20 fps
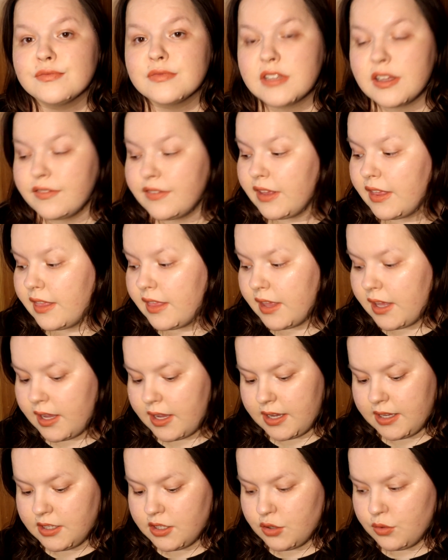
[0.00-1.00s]
Definitely
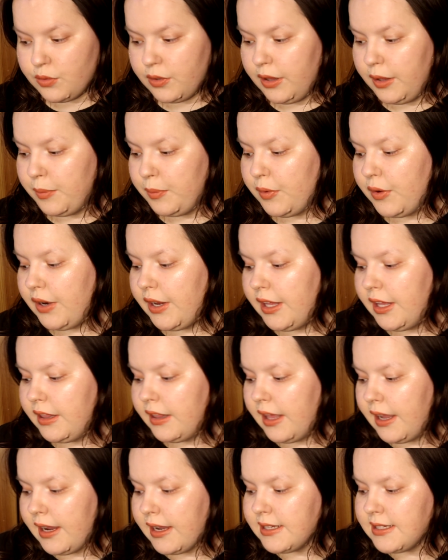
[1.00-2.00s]
think it's a really pretty,
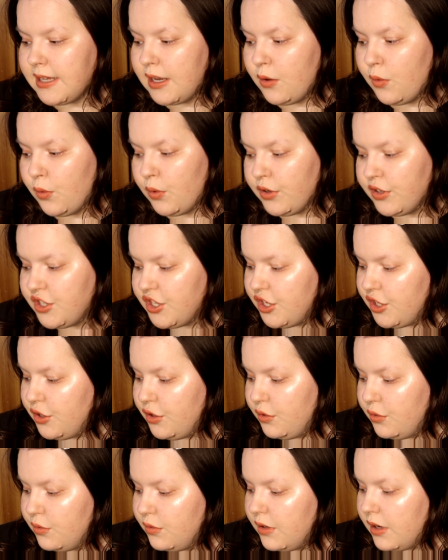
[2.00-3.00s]
like I said, orangey
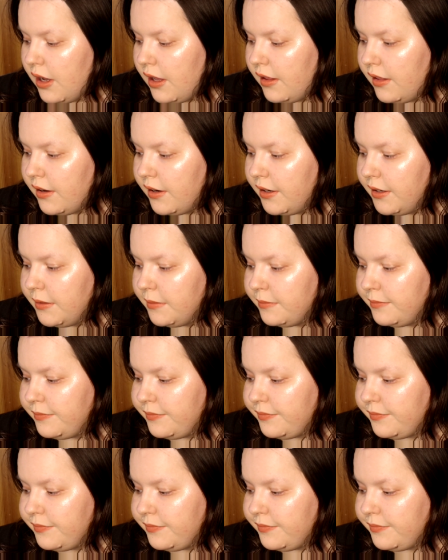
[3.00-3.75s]
nude color.